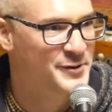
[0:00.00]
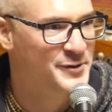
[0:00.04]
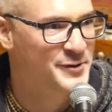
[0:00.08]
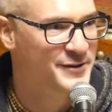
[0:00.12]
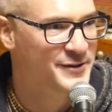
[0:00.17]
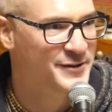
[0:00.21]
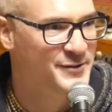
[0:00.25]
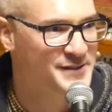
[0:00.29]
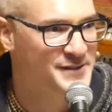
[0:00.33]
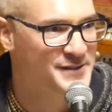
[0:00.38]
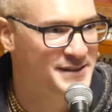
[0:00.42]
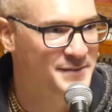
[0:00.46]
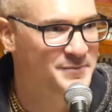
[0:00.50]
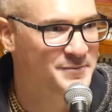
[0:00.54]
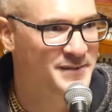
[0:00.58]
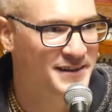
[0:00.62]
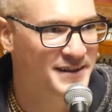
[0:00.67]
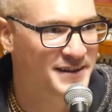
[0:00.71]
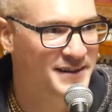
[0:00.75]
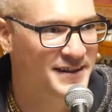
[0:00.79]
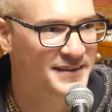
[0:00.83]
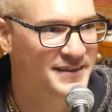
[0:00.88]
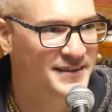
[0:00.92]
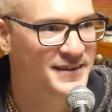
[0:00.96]
or something
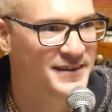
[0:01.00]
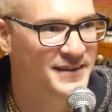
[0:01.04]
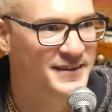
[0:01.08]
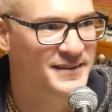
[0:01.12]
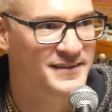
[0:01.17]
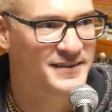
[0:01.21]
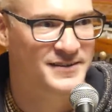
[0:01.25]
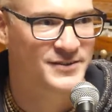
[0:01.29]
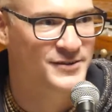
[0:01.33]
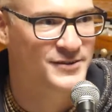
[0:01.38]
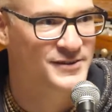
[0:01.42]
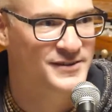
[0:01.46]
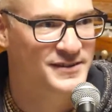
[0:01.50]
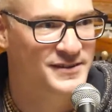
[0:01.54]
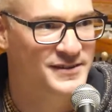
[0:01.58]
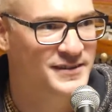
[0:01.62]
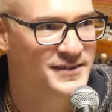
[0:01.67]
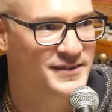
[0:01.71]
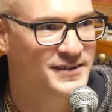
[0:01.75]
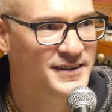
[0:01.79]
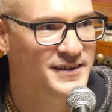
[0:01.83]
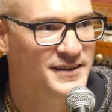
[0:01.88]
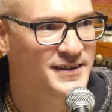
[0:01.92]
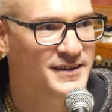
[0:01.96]
like that. Just
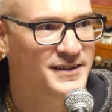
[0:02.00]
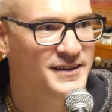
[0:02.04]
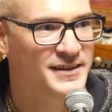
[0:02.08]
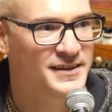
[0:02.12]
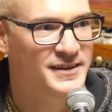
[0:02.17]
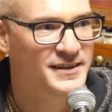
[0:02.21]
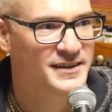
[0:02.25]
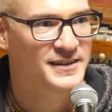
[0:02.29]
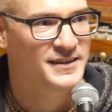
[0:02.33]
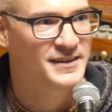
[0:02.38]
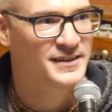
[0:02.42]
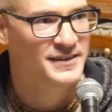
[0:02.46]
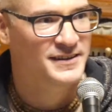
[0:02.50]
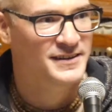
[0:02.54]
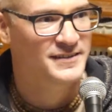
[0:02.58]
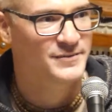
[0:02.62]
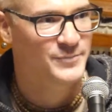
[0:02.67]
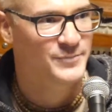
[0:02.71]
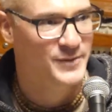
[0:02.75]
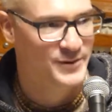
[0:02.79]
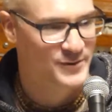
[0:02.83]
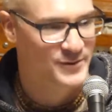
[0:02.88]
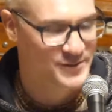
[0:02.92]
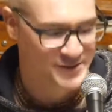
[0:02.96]

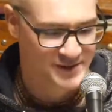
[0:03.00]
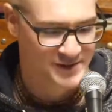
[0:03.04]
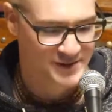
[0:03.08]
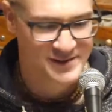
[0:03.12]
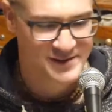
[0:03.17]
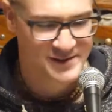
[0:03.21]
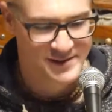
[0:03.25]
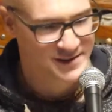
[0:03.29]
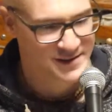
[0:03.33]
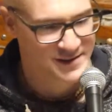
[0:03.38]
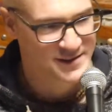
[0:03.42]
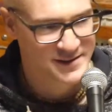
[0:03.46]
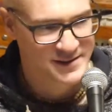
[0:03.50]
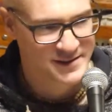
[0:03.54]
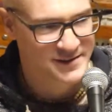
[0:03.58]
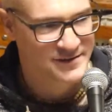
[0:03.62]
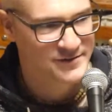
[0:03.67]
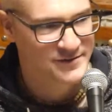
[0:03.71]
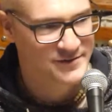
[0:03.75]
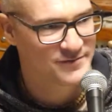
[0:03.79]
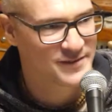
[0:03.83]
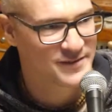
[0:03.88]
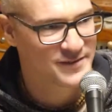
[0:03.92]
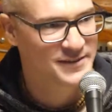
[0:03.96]
because it's
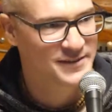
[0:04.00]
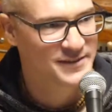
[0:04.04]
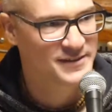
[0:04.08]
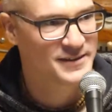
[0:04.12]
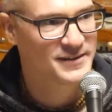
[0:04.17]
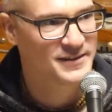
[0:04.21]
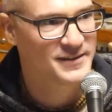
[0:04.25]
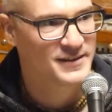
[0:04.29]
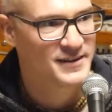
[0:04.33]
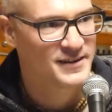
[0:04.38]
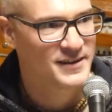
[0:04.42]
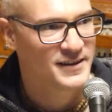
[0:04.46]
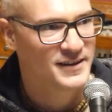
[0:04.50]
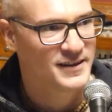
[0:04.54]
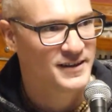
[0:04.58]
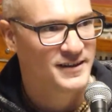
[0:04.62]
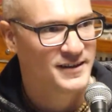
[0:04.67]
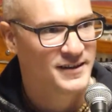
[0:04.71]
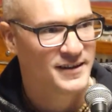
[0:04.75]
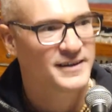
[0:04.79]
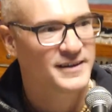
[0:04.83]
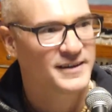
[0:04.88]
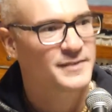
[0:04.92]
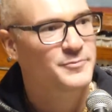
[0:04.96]
very,
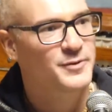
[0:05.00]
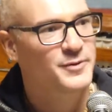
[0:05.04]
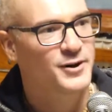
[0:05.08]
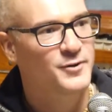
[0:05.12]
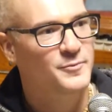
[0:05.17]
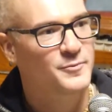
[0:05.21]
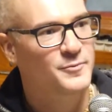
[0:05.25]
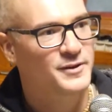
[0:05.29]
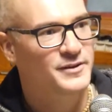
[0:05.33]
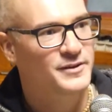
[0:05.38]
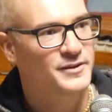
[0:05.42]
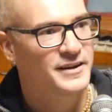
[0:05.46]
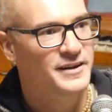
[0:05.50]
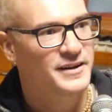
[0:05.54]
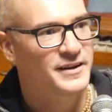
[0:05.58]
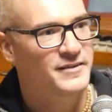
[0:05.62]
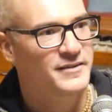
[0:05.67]
like Prabhupada gave